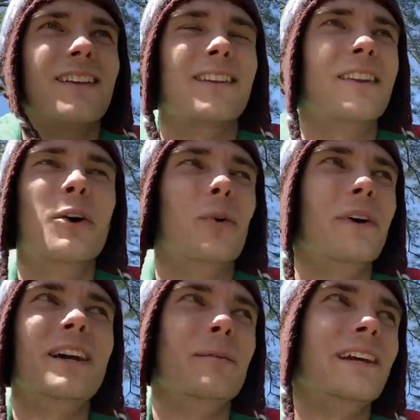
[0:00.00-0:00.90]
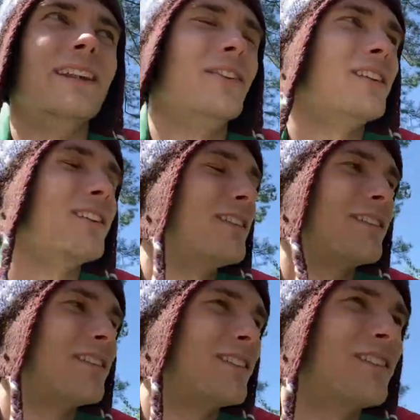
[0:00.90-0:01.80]
No way, man.
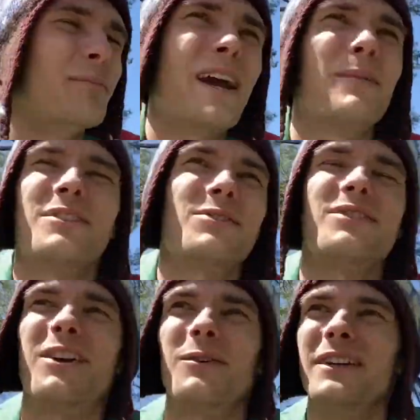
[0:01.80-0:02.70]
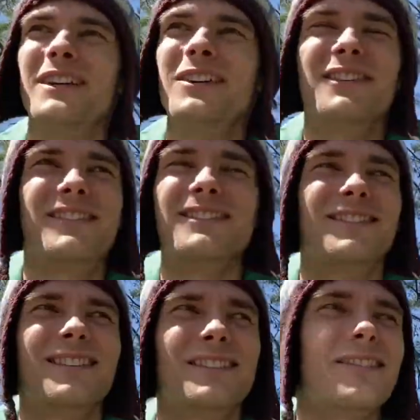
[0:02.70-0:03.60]
Bag monster's not real. It's
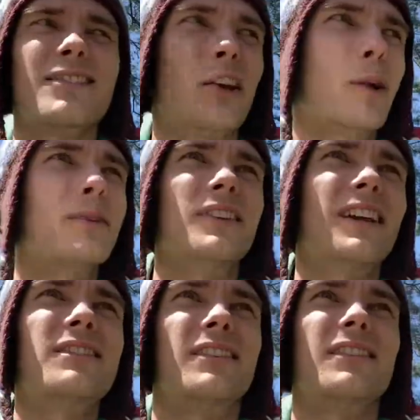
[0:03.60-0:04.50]
just an urban legend.